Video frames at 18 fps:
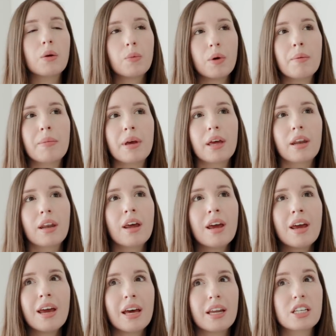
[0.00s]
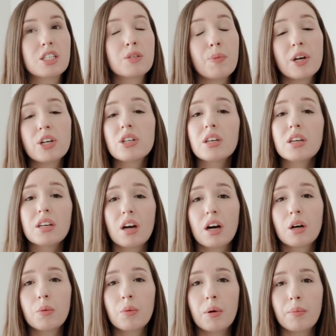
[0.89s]
women, and especially
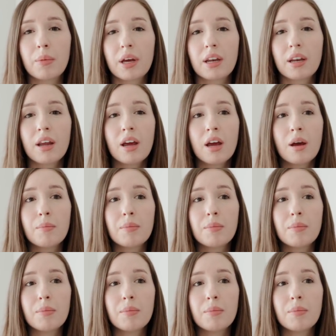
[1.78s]
young women,